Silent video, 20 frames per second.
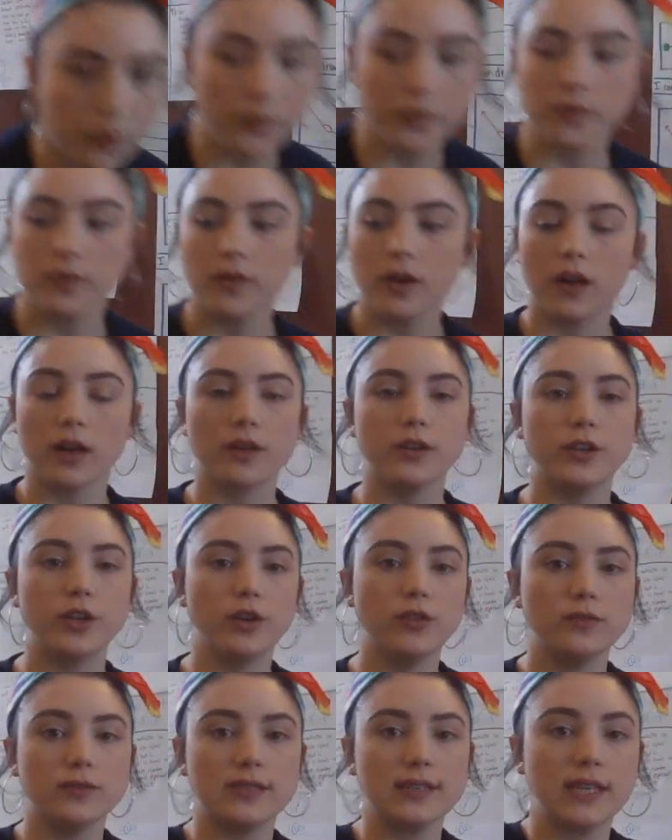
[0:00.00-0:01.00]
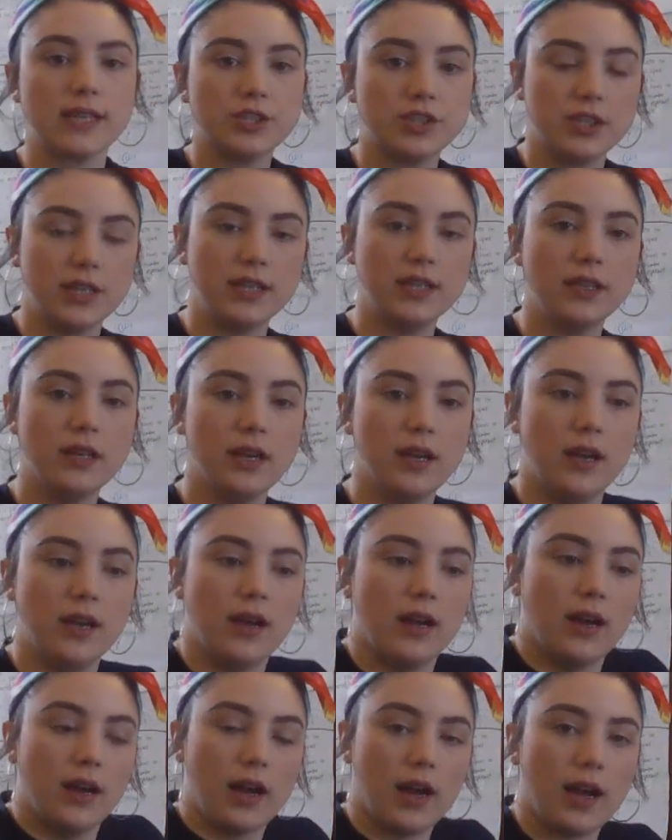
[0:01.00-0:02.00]
through our notes section.
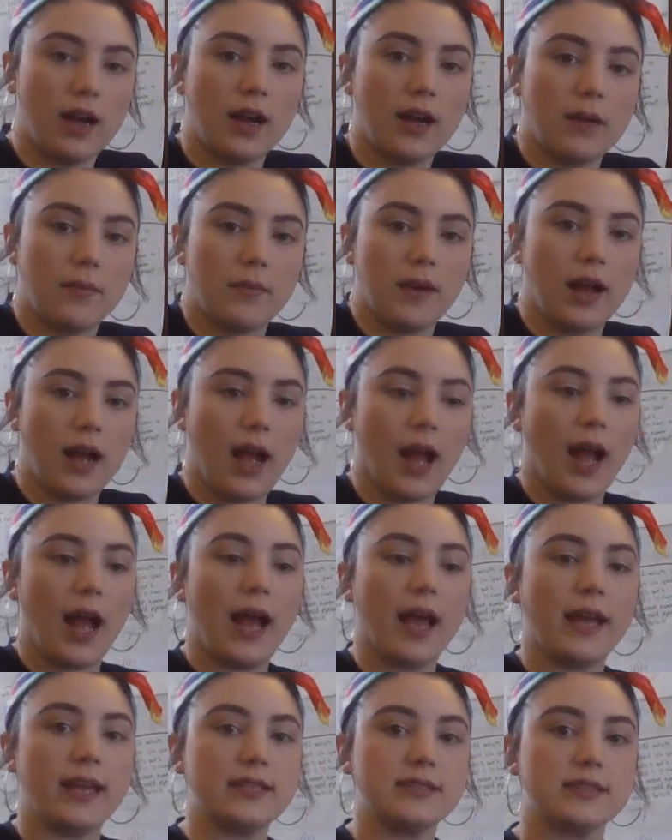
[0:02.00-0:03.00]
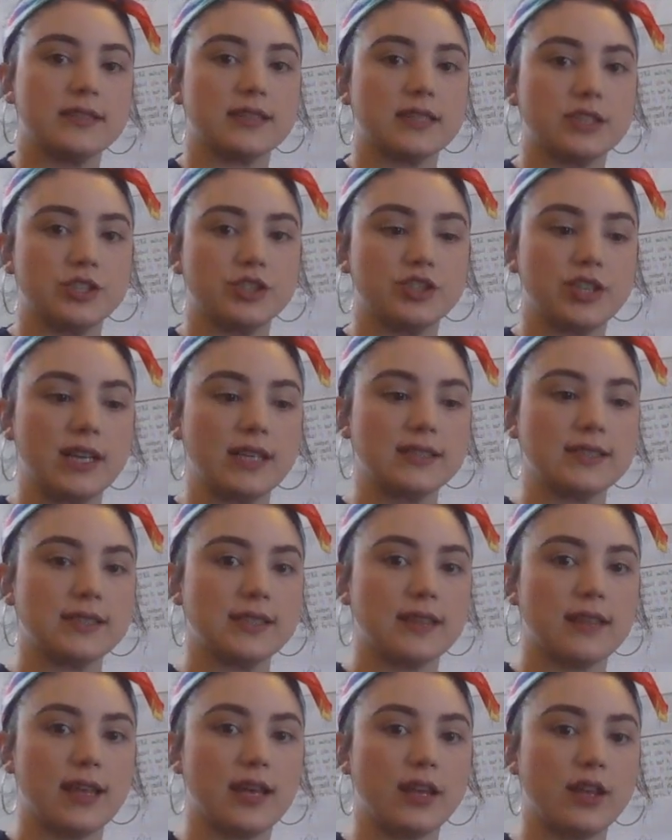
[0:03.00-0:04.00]
I
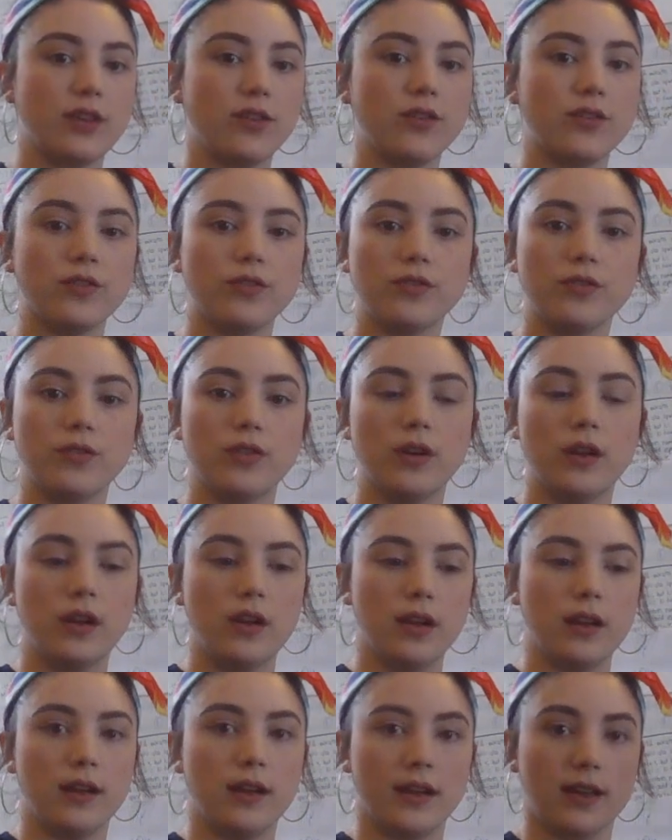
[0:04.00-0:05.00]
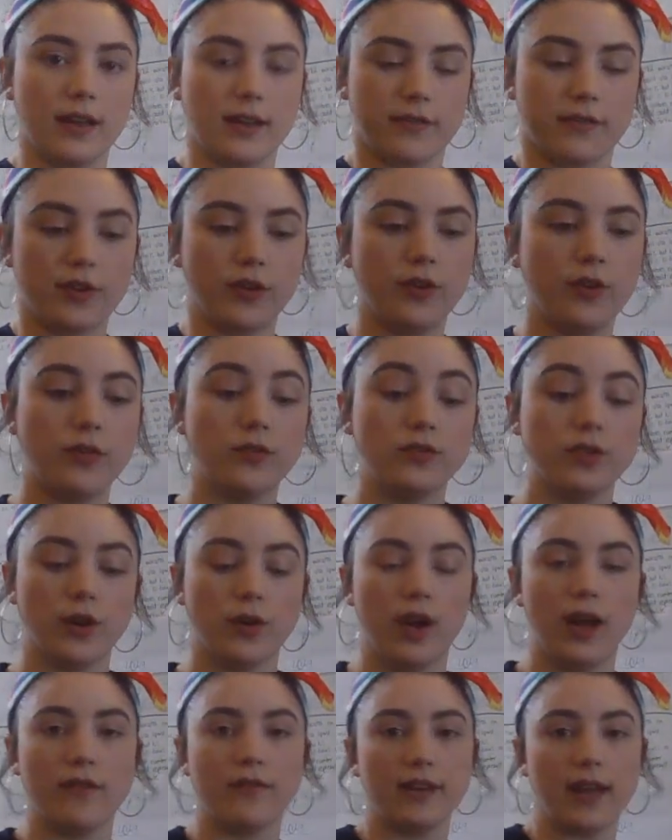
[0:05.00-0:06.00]
suggest that you, if you
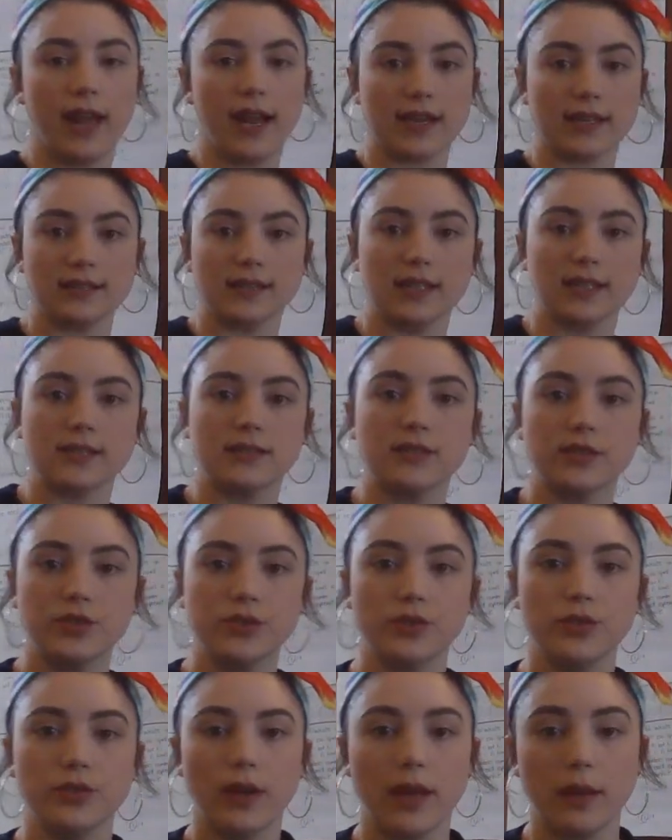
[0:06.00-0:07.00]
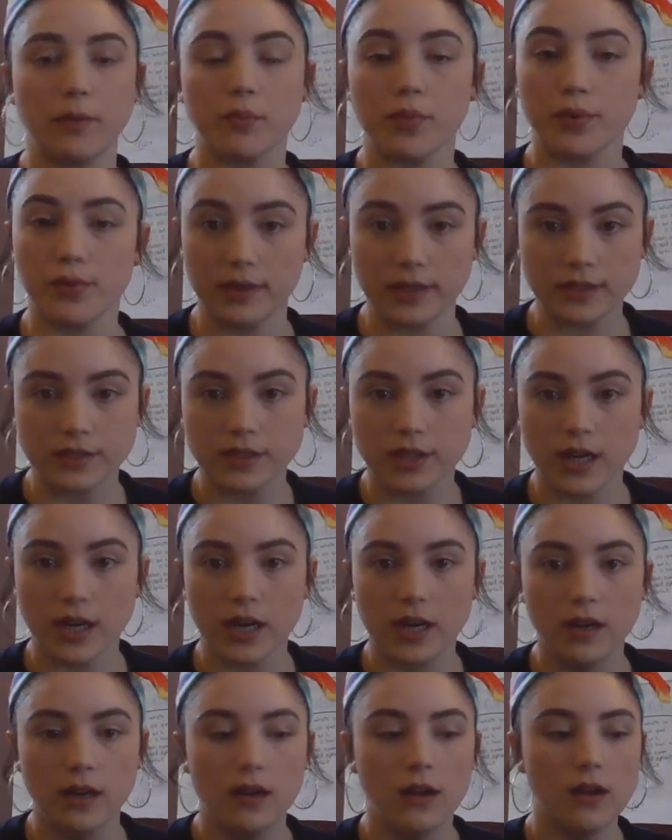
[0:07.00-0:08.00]
don't have an access to a
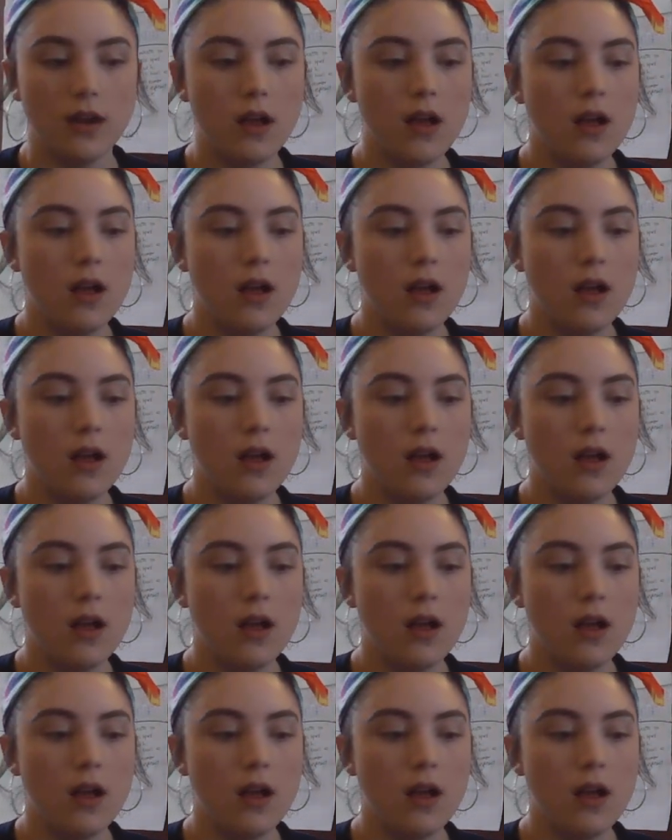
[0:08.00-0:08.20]
printer,